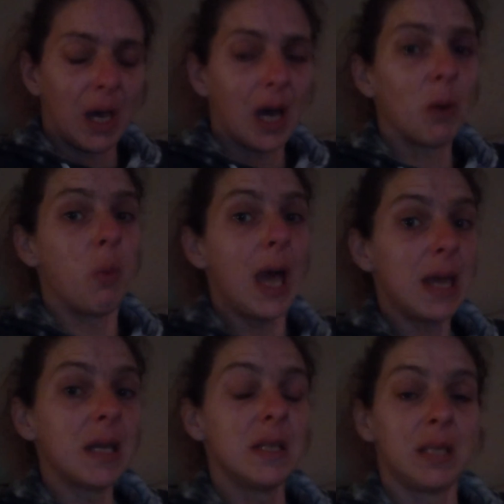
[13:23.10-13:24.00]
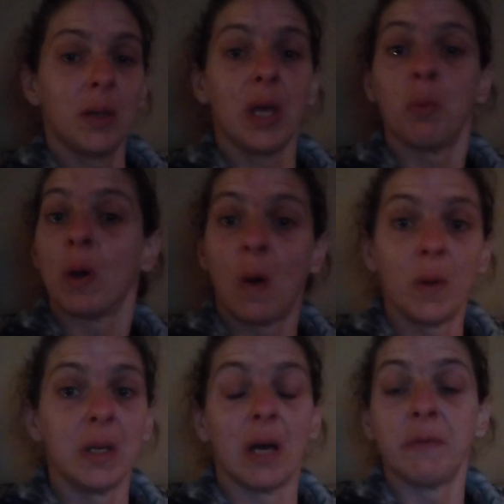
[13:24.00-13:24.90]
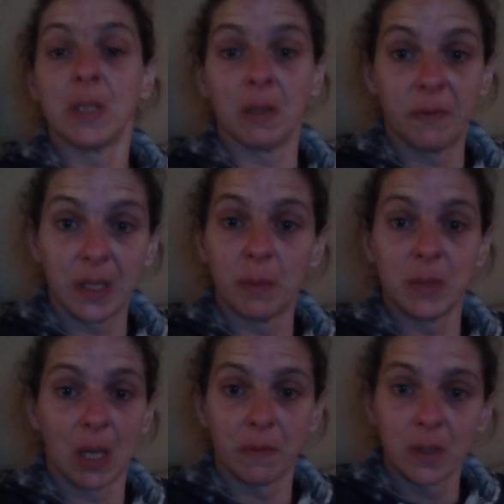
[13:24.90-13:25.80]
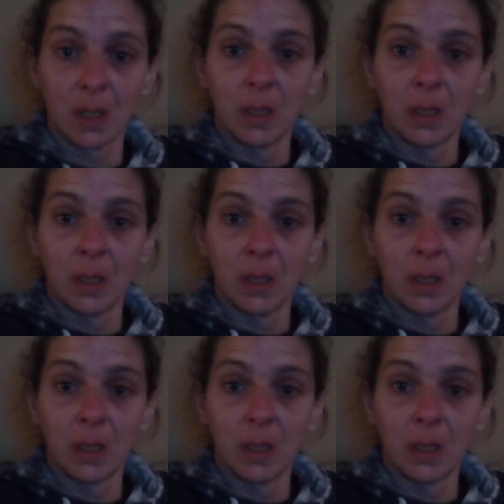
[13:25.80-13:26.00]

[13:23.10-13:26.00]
I waited until they were old enough to defend themselves.